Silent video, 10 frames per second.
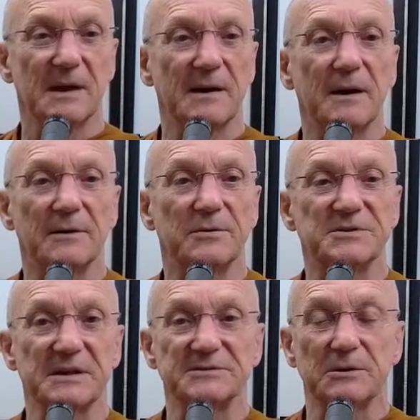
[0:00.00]
Of
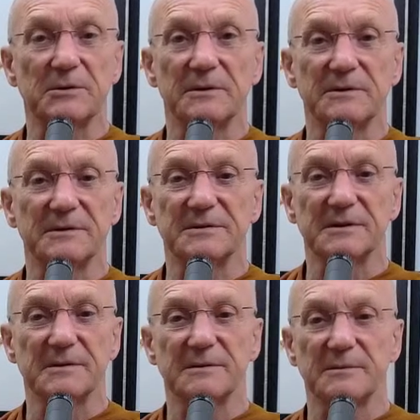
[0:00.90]
course, that's all
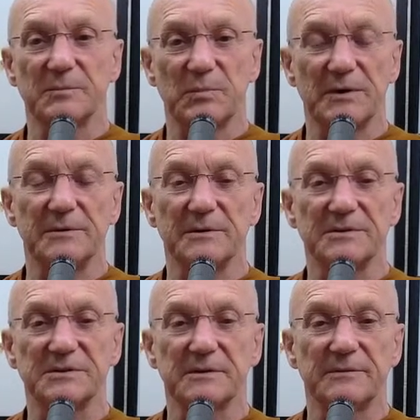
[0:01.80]
the
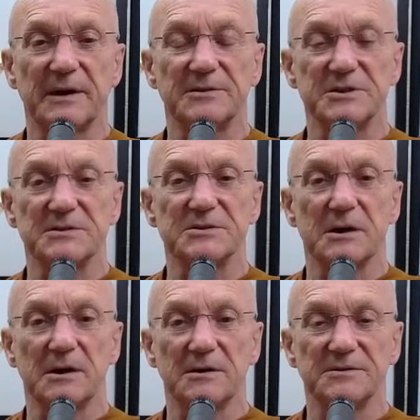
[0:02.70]
brilliance of Ajahn
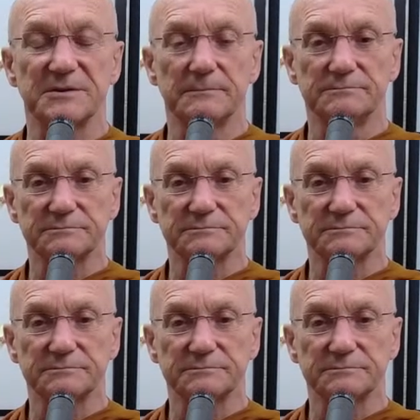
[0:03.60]
Chah's.